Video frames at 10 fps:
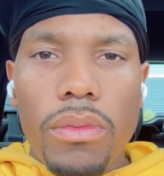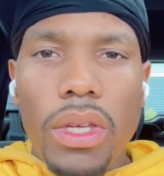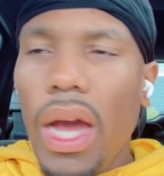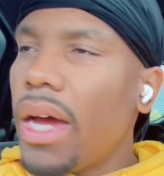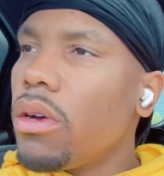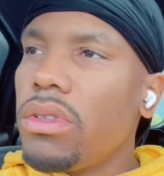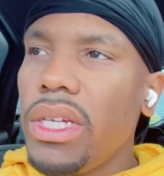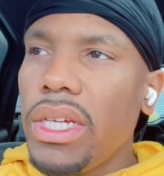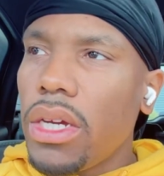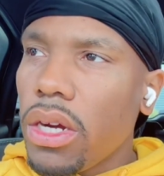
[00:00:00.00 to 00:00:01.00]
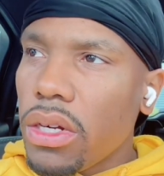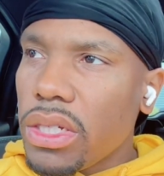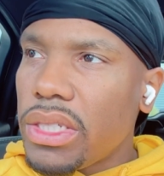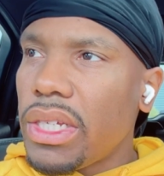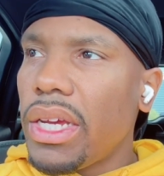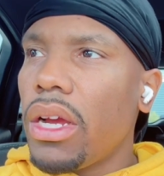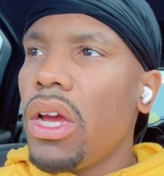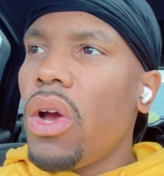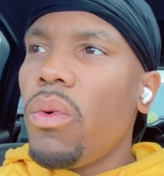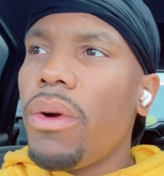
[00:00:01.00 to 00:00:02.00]
I don't need her to sit here.
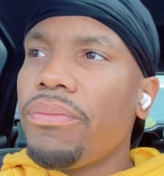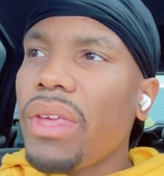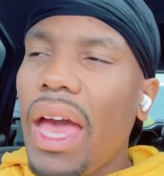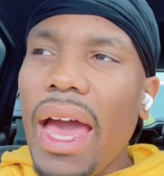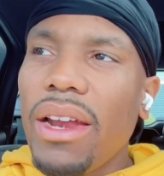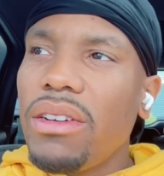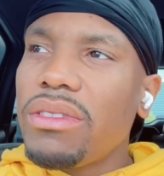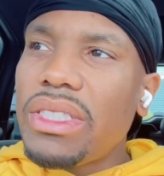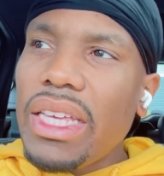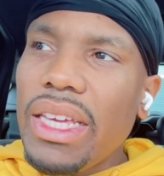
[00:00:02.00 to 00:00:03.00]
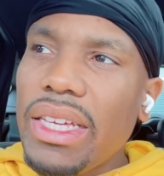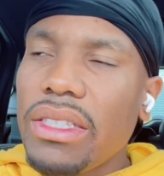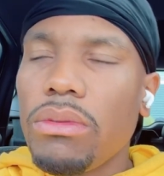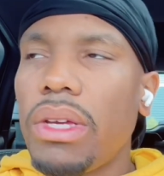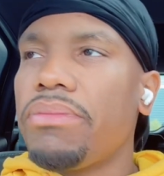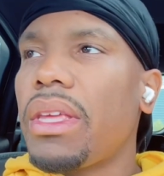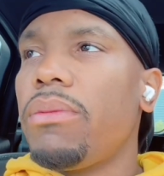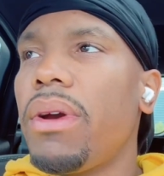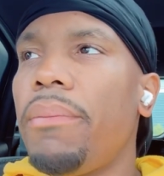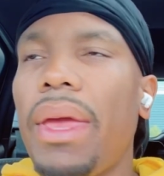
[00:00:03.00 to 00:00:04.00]
Well, I don't think it's
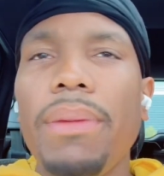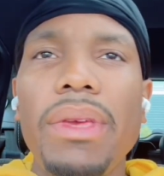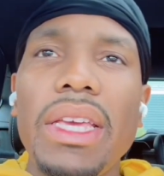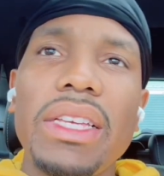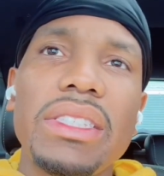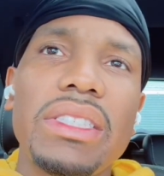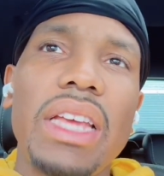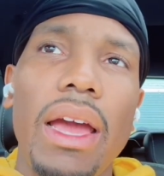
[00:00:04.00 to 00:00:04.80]
well, maybe it's not.